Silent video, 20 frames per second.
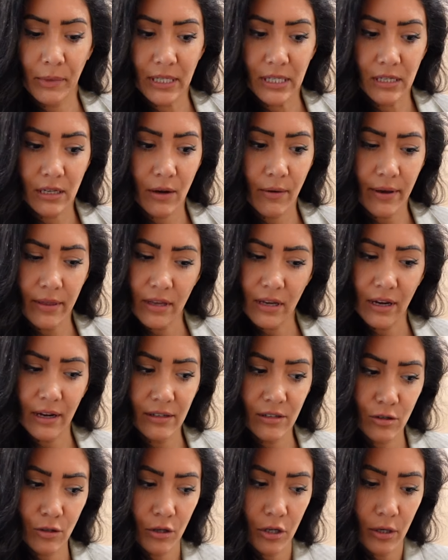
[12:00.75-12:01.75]
months ago. I think I
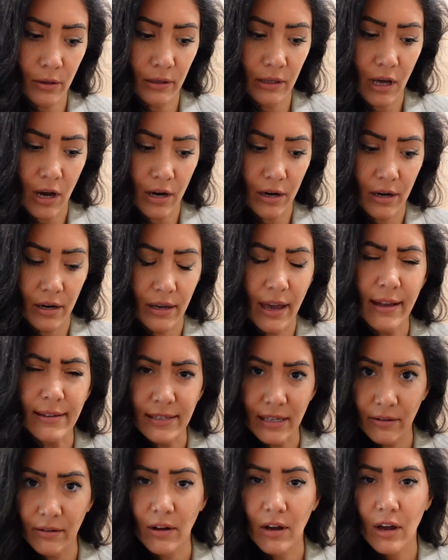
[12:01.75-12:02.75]
took you along. Yes,
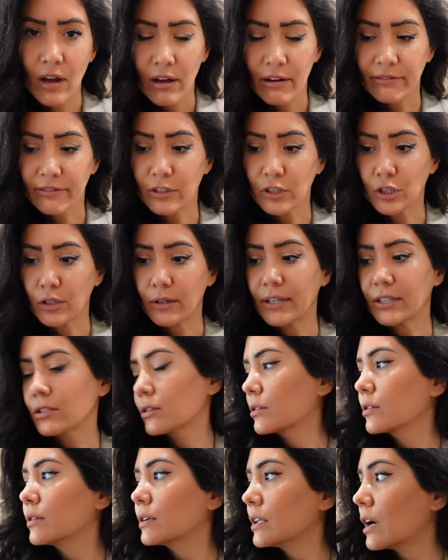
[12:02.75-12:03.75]
I for sure I
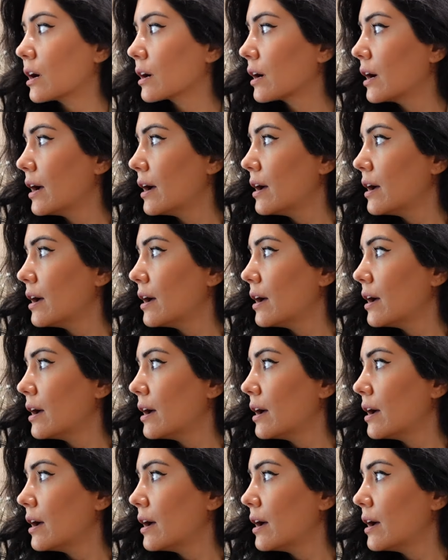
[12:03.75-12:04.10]
took you along.